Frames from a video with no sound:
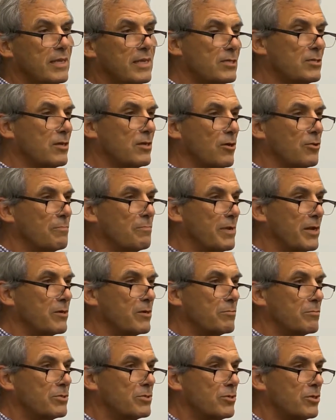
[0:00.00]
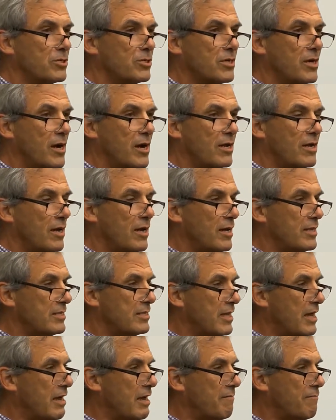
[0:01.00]
National Health and Medical Research
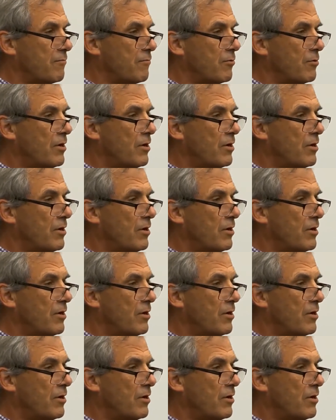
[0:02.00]
Guidelines are